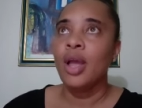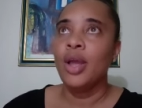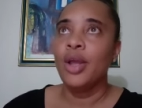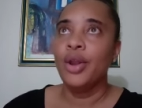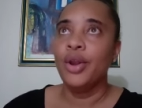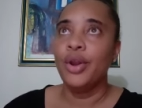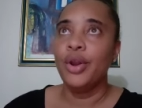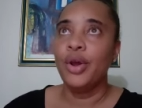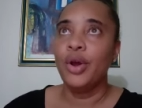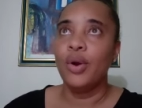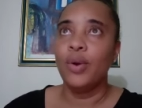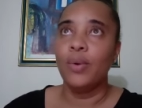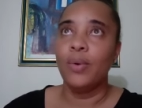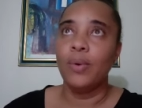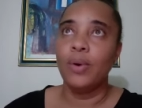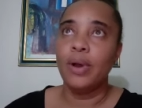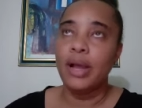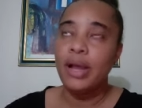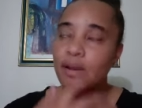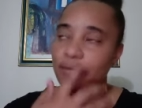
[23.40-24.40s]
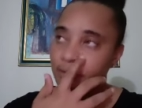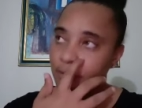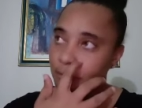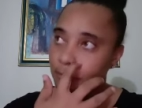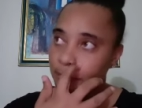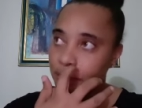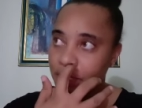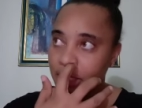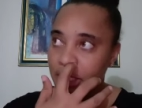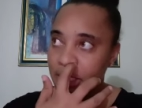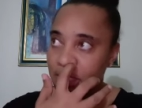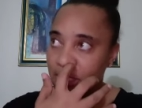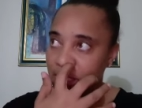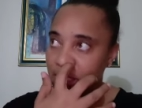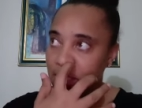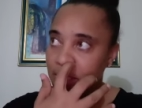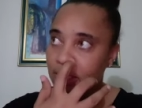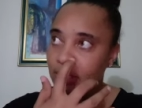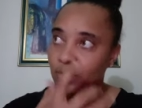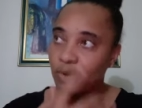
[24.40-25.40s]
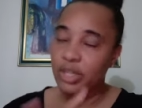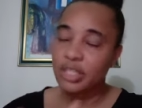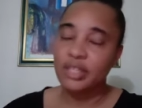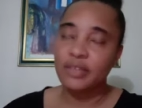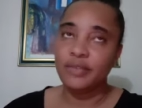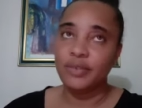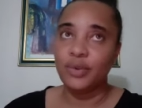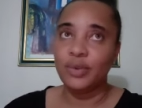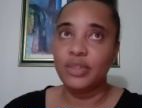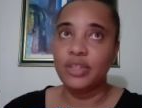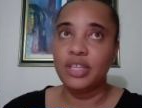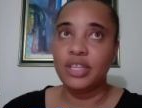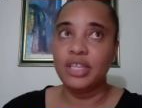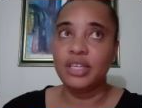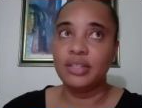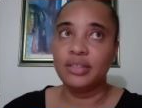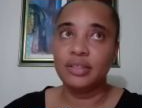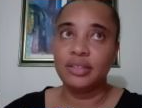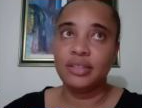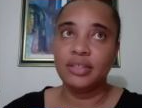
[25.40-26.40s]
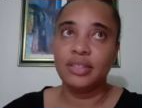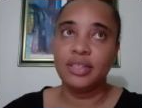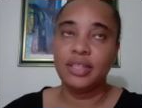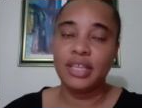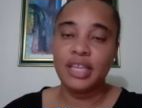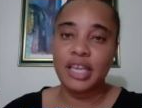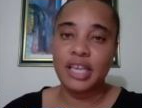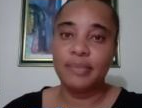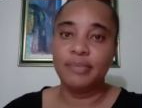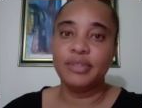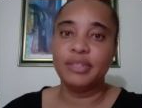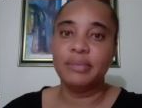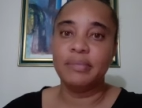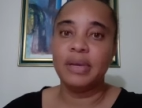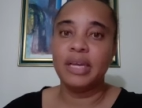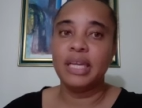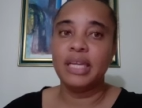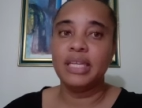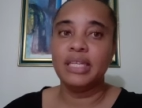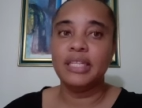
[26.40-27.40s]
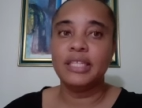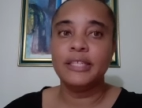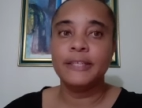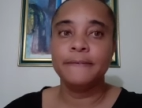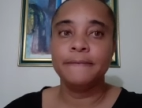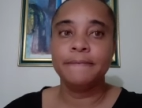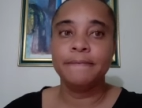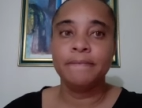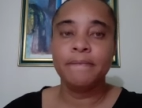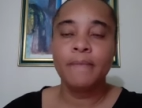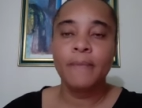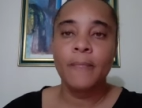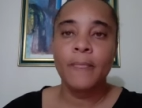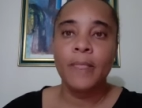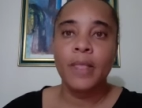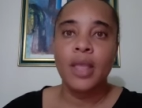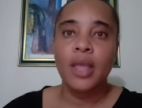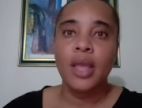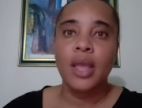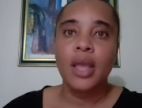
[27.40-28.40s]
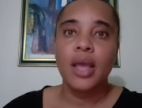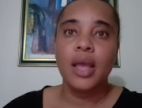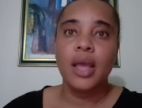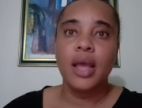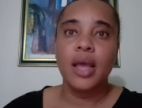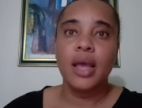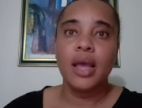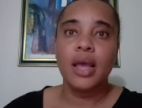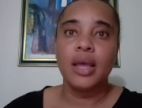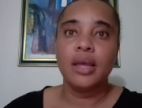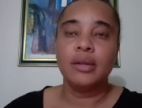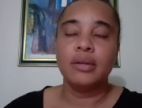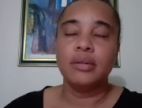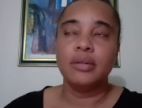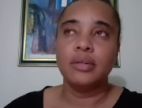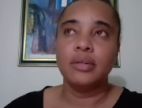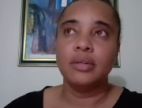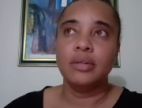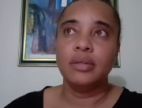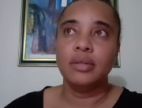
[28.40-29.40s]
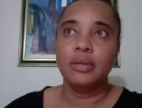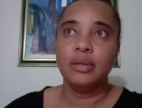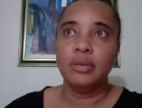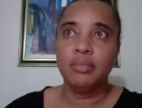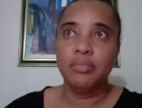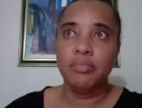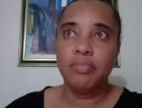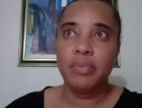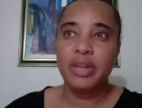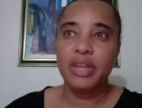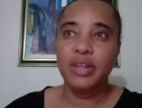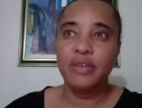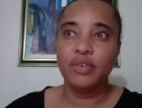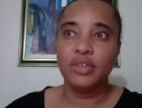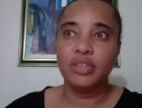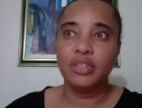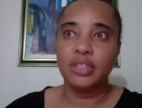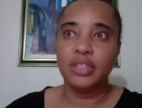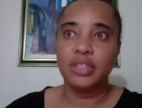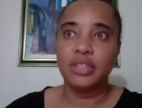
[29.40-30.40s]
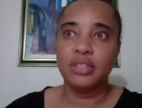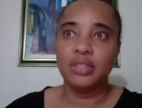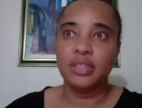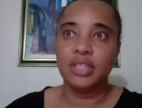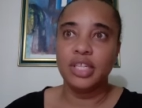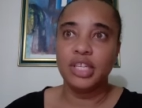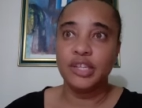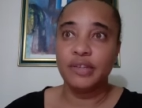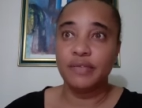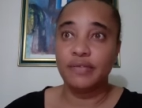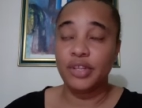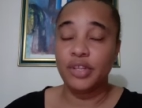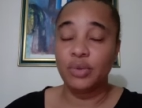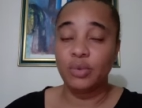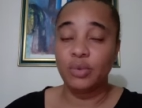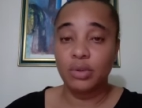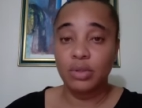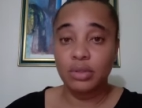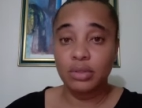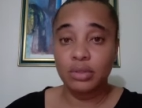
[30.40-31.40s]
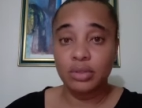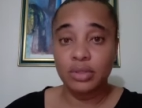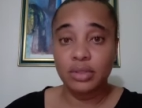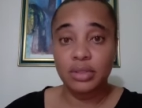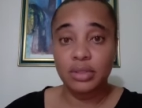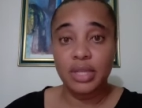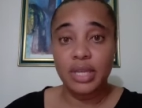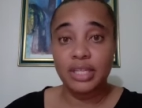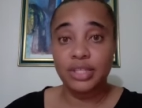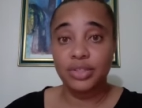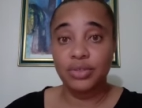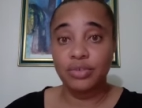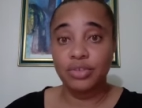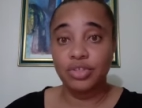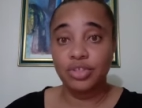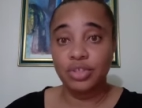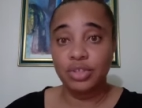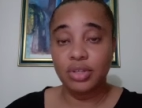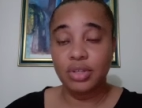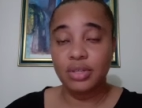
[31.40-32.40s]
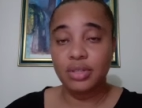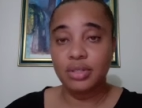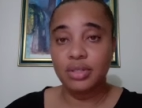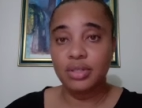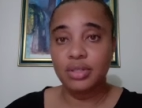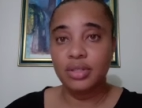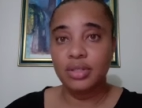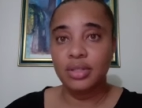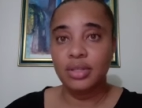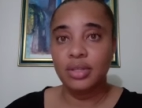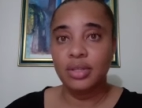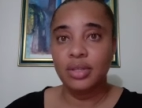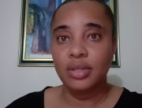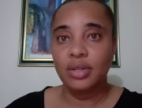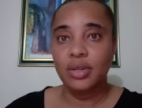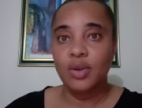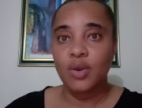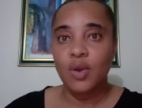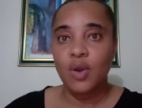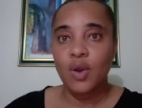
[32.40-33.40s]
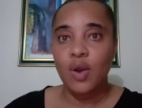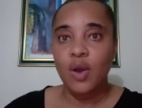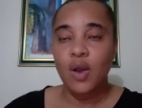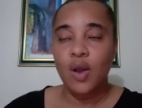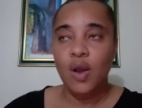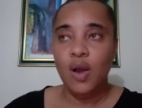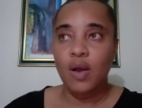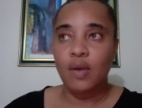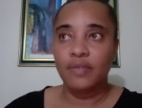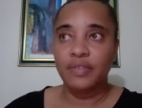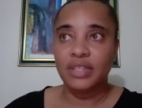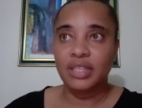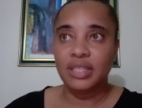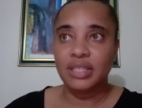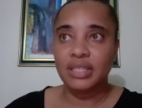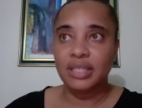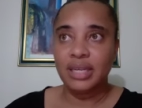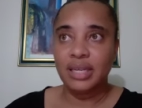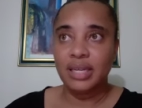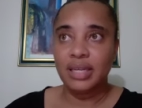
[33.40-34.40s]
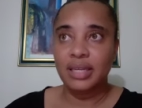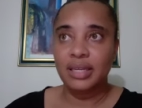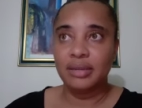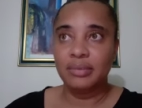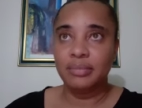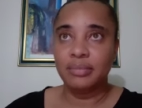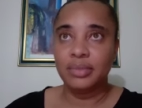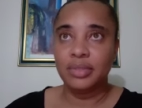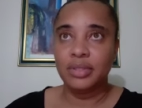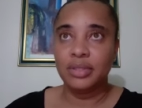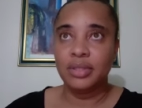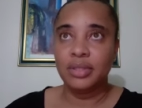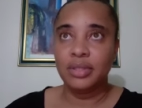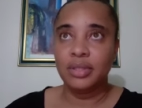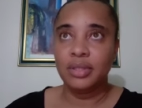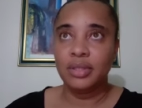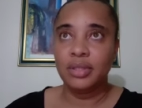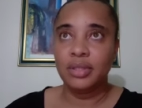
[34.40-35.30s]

Now, after reading this, quite a few things came to mind, and many of us as individuals, as Christians, oftentimes